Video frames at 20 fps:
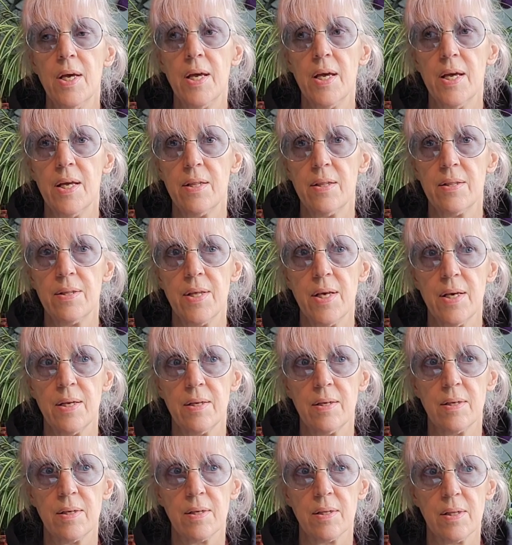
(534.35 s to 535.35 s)
And
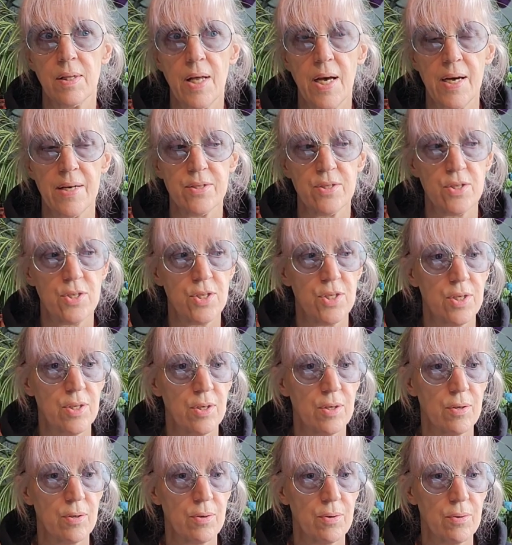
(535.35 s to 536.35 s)
then last
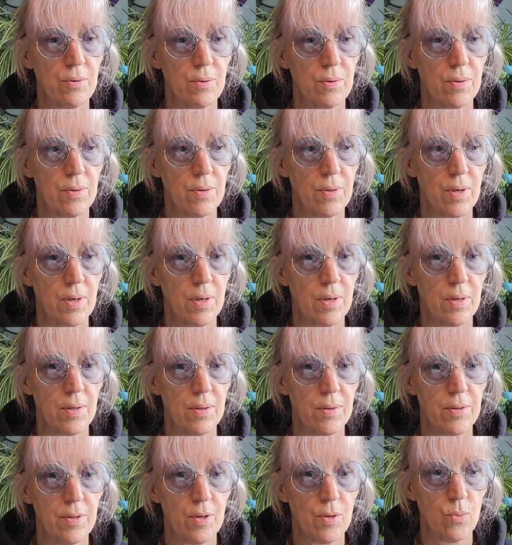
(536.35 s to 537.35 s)
year,
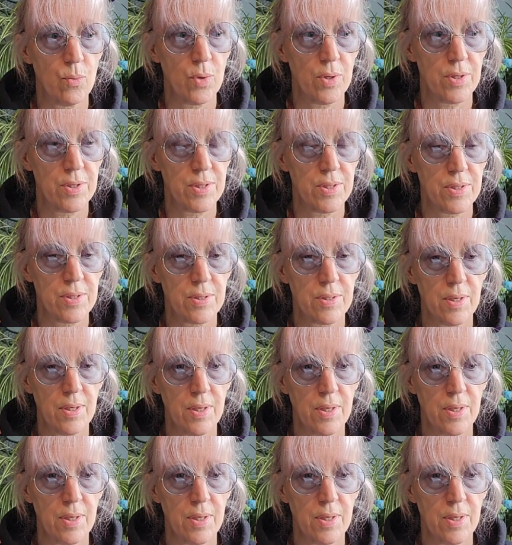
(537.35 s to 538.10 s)
there was